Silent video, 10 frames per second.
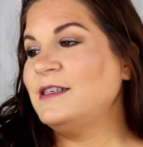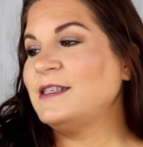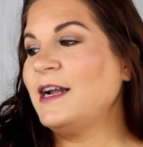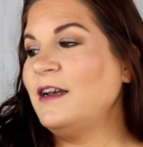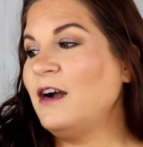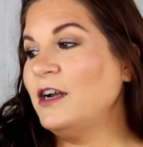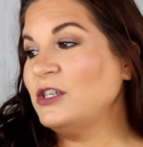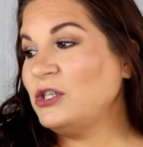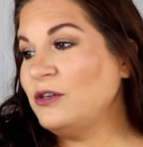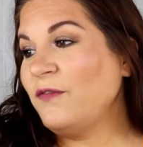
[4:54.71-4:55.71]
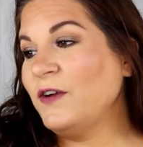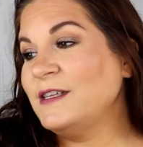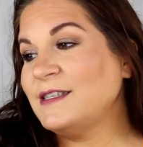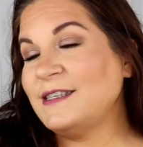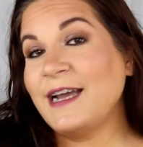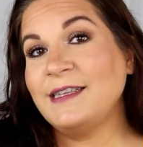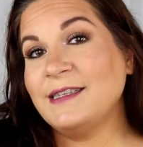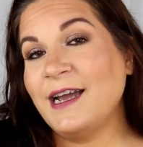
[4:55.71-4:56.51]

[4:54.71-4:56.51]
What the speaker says: decided on 2 different sets.